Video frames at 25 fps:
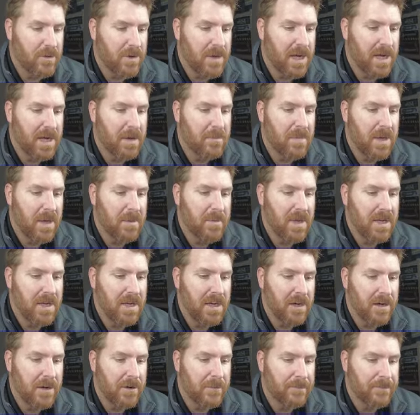we got a mem in
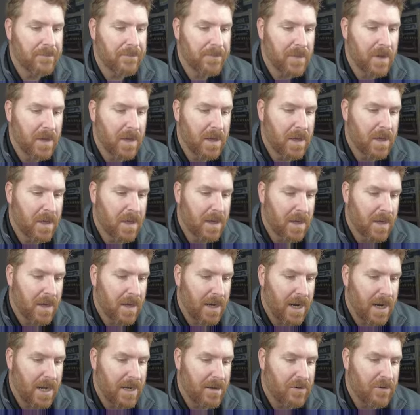here.
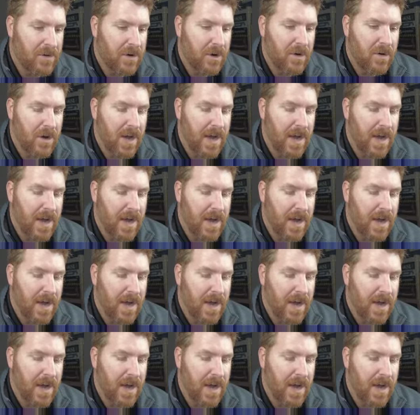I don't know